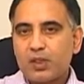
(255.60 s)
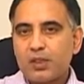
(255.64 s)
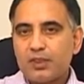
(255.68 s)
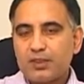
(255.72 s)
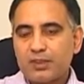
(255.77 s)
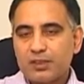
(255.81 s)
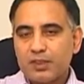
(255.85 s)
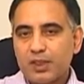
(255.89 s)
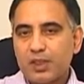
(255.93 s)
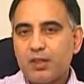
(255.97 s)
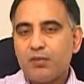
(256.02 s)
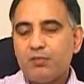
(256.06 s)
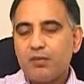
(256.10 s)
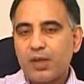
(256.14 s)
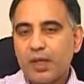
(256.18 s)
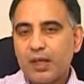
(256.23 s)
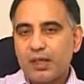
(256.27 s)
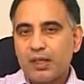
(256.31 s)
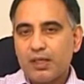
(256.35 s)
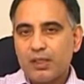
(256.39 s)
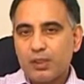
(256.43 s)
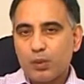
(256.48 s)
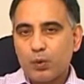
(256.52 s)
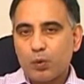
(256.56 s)
is still
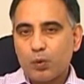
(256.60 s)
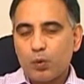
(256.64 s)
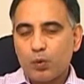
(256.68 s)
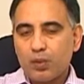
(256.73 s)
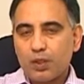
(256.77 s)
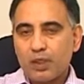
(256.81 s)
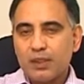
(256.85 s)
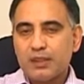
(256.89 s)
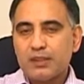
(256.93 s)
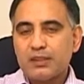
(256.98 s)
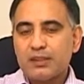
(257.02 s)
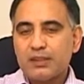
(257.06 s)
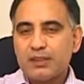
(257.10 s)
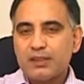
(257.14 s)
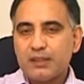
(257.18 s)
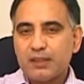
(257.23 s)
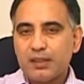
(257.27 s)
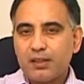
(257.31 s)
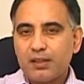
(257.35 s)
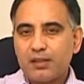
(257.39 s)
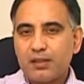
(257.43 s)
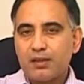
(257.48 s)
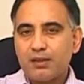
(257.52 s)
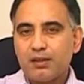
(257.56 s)
very low
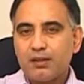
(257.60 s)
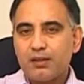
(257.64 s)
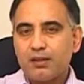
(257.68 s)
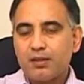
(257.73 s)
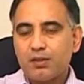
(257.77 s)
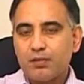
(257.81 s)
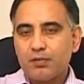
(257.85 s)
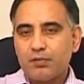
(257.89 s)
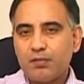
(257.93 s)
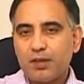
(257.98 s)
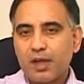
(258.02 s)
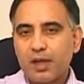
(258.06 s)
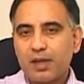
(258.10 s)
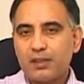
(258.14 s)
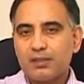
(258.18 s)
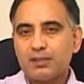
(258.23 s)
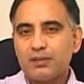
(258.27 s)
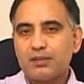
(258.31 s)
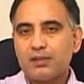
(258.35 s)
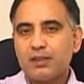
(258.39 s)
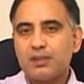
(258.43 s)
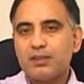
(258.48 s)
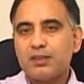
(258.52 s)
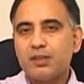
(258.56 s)
considering the fact
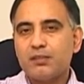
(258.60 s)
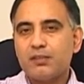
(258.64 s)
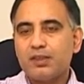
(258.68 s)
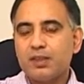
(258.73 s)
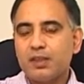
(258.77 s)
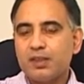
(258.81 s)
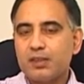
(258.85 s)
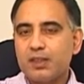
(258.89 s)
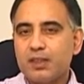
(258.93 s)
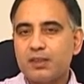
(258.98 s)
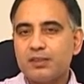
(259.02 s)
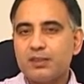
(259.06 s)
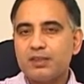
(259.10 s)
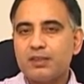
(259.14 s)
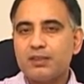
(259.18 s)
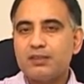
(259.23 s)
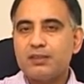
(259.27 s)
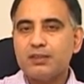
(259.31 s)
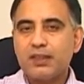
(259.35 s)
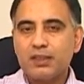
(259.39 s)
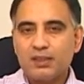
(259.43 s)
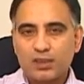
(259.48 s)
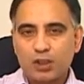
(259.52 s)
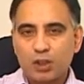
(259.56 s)
that cervical cancer is
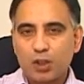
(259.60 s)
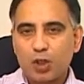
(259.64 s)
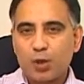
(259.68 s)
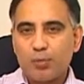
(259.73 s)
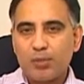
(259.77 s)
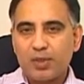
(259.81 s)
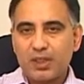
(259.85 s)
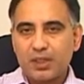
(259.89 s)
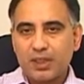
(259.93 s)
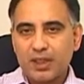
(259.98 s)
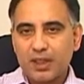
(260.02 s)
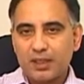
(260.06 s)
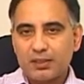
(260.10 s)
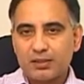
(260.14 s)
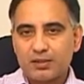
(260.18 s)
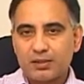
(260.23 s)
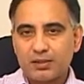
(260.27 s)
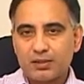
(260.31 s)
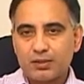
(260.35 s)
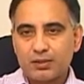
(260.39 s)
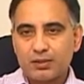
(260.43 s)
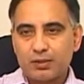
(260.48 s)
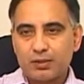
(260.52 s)
such a common cancer.